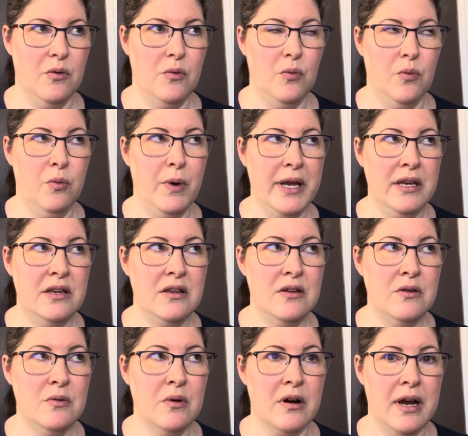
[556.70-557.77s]
When
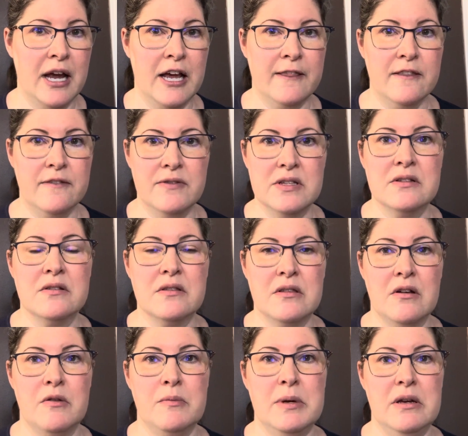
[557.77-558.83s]
you are at the physical
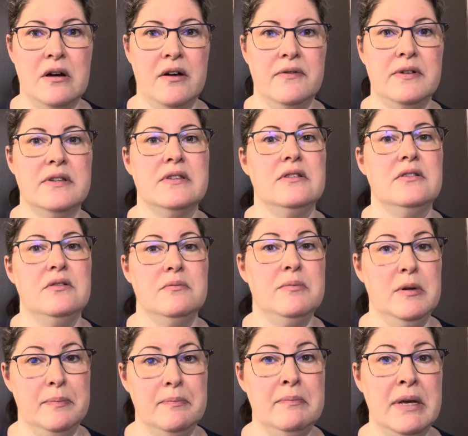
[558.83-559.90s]
therapy office,
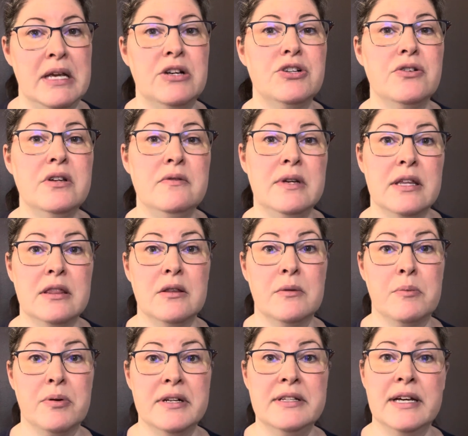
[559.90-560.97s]
but make sure you get the
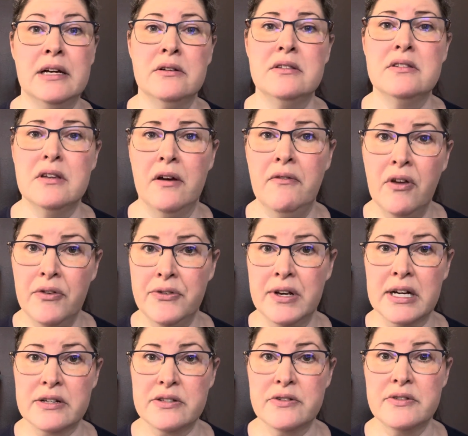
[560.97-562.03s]
printouts of those
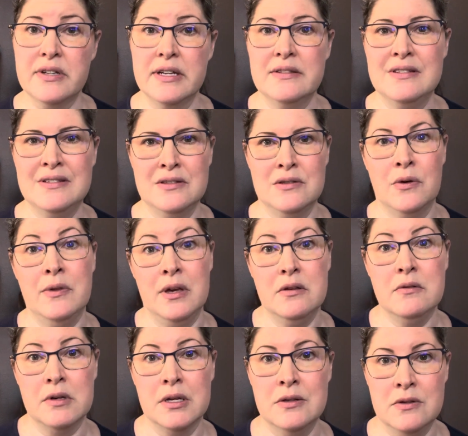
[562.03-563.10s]
exercises so that you
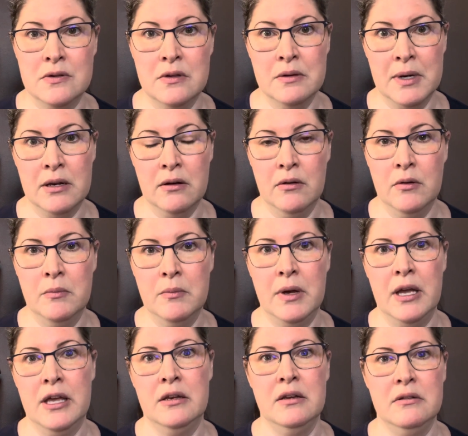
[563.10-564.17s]
can do them at home,
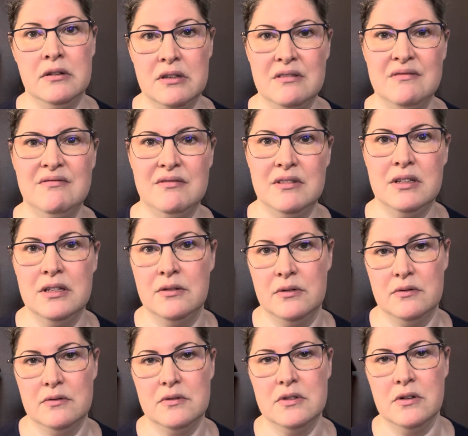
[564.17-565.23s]
and
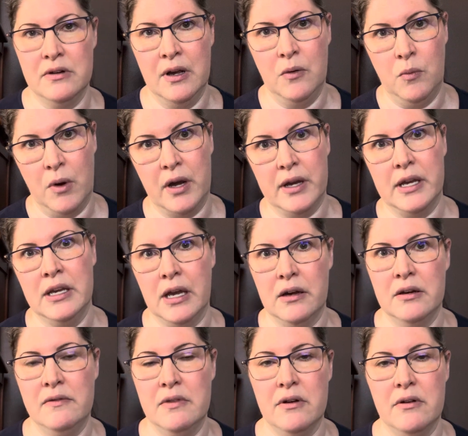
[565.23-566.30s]
so you're not walking out
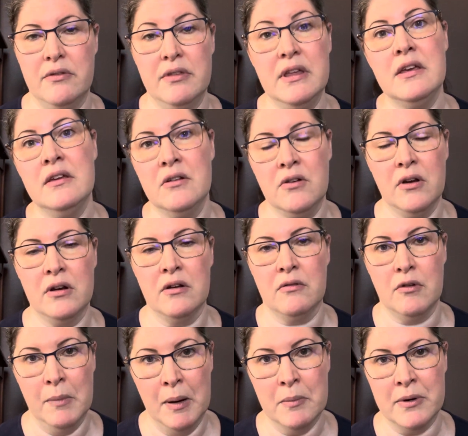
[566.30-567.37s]
of there thinking you're going to
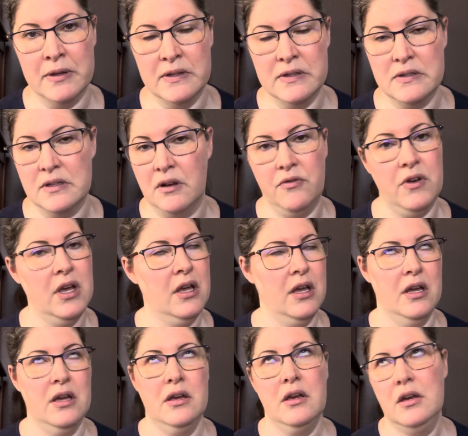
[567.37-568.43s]
remember this stuff.
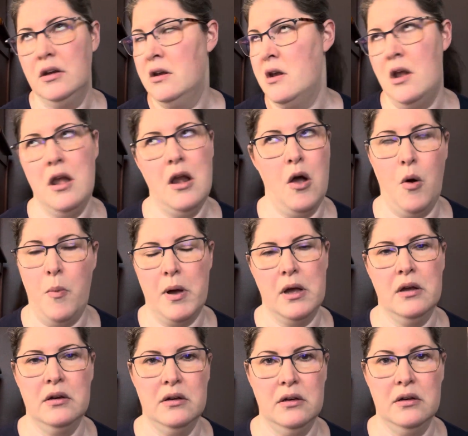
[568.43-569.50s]
Nope,
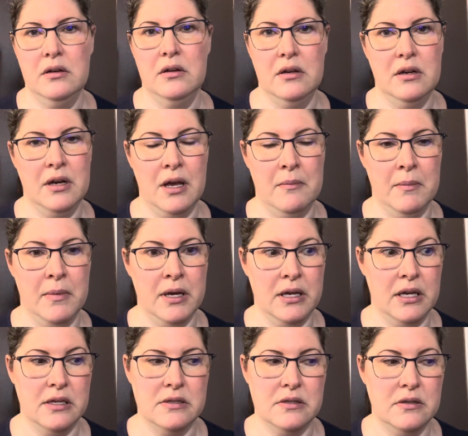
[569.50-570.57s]
not in my
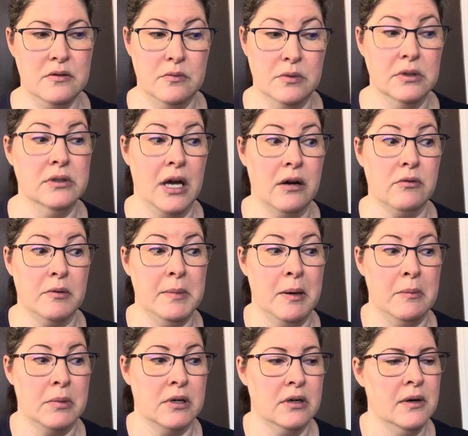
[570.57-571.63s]
case. You will not
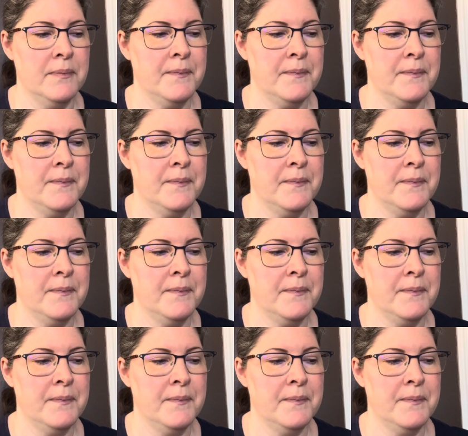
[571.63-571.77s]
remember.